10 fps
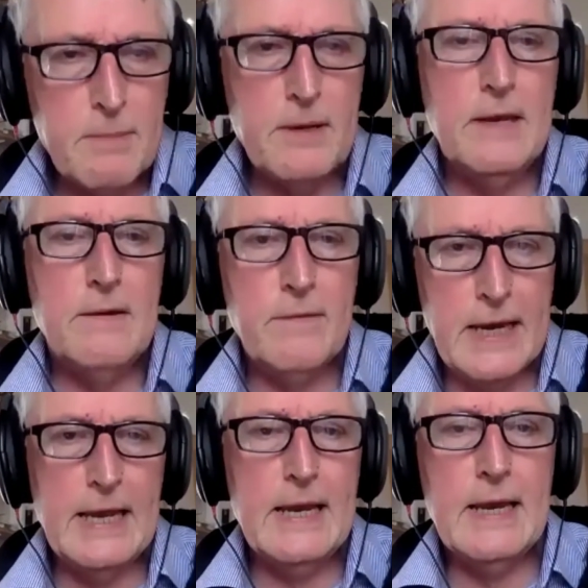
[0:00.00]
believe
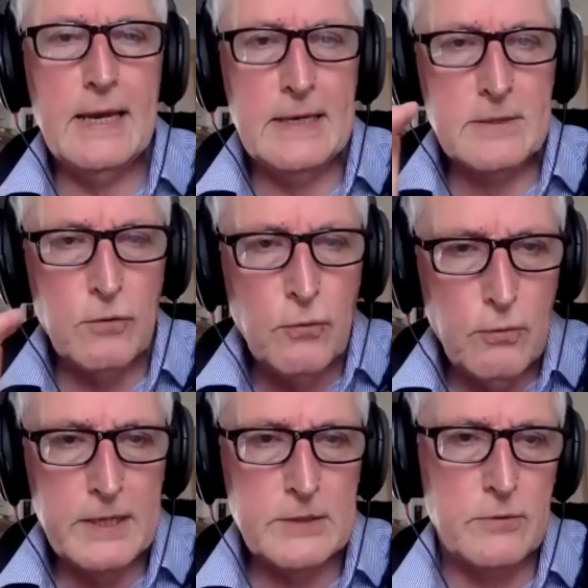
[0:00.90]
killing is
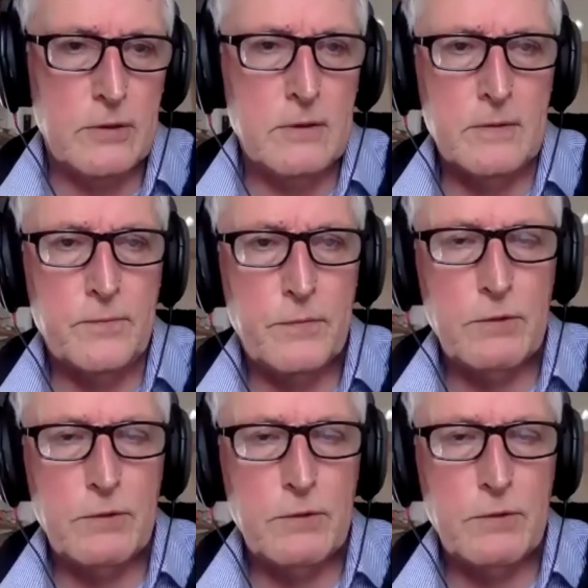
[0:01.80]
always wrong.